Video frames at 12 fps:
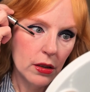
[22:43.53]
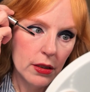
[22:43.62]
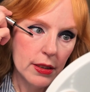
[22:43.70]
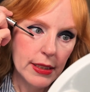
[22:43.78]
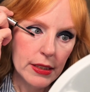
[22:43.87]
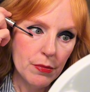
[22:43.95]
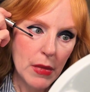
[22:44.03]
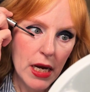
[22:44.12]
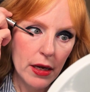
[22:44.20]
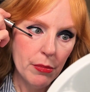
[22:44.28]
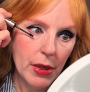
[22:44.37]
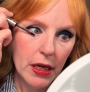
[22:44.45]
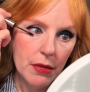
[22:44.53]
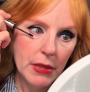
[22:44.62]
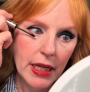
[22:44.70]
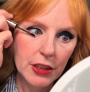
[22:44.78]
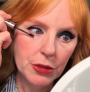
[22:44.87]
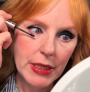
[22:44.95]
This is my bottom
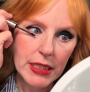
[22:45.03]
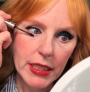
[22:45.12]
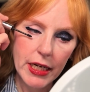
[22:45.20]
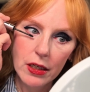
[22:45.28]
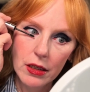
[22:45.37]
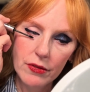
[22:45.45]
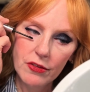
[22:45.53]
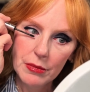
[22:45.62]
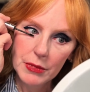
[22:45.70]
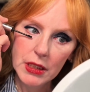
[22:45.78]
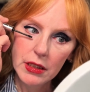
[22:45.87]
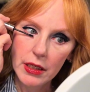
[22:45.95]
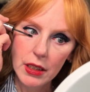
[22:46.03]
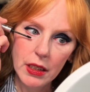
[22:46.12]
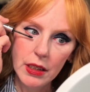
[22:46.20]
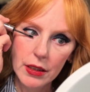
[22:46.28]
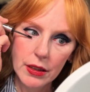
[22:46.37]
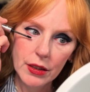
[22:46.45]
lash mascara from
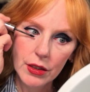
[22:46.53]
Clinique.